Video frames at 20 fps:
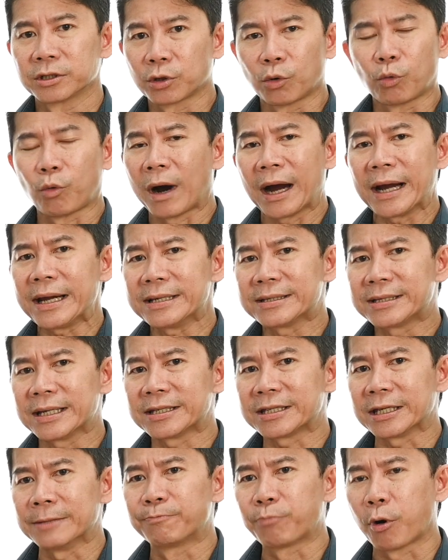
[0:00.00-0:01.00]
So why is
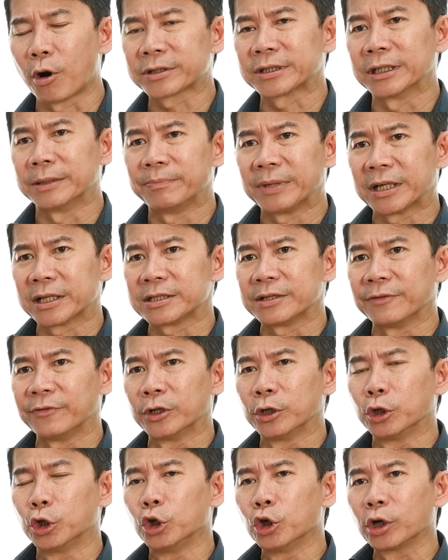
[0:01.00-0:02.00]
this important? Because if you
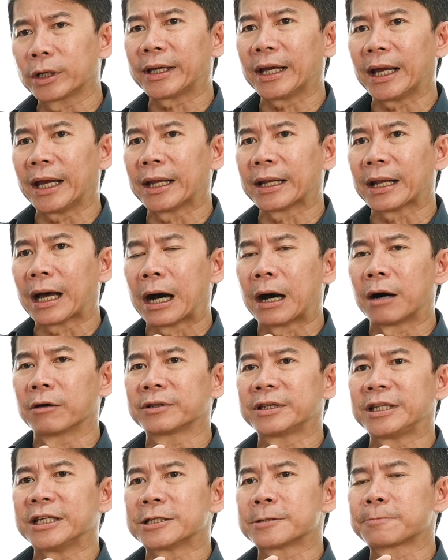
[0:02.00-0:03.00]
look at
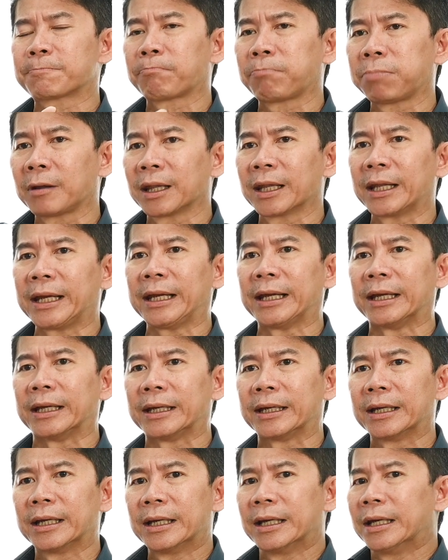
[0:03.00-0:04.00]
how
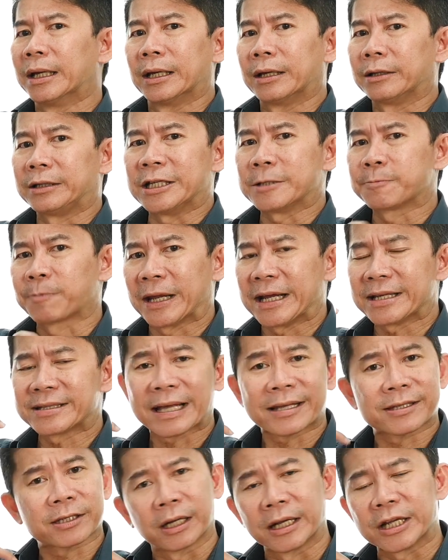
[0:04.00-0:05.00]
displays
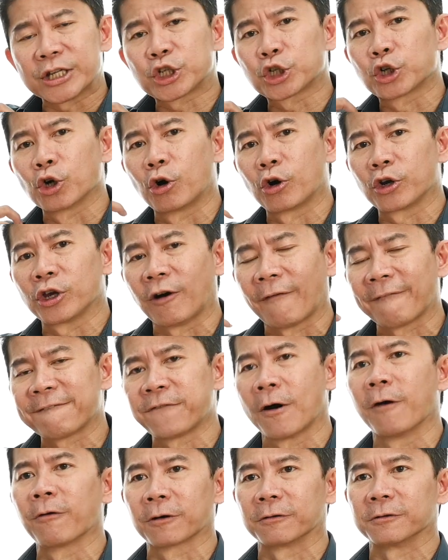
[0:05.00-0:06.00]
that's going to show your
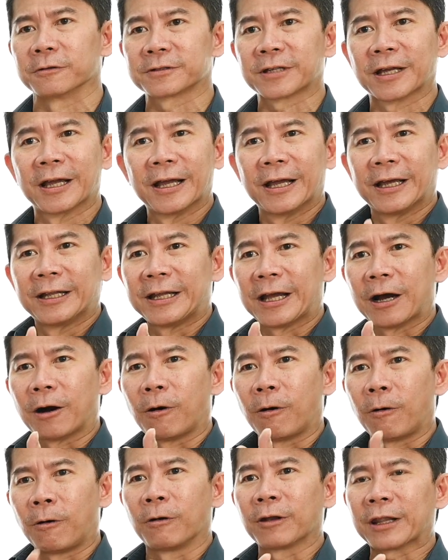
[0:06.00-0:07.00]
photos, they are
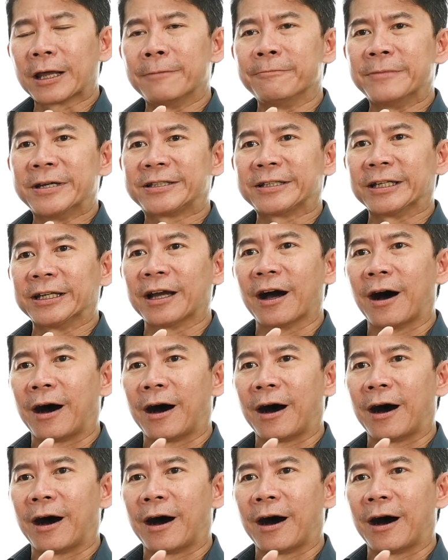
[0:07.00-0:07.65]
all emitting